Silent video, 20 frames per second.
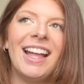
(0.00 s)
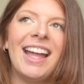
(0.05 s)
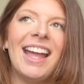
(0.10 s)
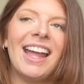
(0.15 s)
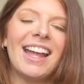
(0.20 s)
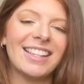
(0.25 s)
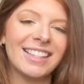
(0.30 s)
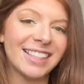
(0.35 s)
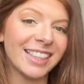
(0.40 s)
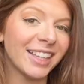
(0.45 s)

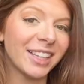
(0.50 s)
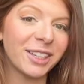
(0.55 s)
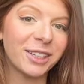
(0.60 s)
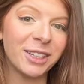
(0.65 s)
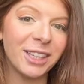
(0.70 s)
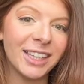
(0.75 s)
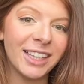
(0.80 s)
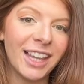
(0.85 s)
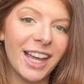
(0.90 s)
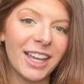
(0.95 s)
it's
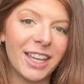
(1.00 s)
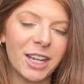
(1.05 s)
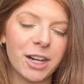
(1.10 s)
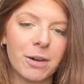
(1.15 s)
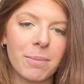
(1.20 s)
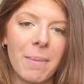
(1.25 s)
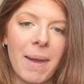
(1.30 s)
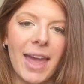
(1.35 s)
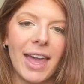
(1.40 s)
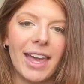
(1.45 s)
literally like you're
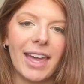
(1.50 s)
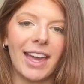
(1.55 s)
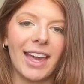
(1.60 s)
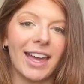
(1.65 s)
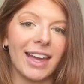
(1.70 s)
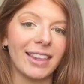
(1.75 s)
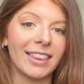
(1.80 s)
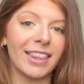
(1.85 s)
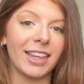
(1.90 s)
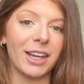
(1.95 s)

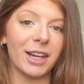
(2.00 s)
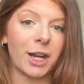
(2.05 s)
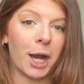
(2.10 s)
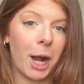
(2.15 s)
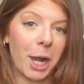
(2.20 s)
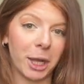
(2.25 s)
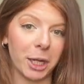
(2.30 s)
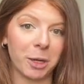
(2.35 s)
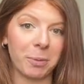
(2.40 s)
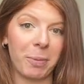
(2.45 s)
making the
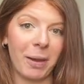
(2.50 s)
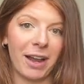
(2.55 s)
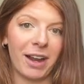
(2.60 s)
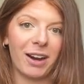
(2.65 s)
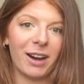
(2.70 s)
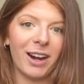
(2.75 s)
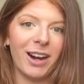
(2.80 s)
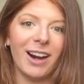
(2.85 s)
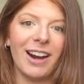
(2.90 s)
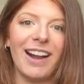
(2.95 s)
color
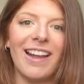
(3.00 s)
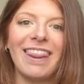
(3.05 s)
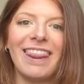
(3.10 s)
picker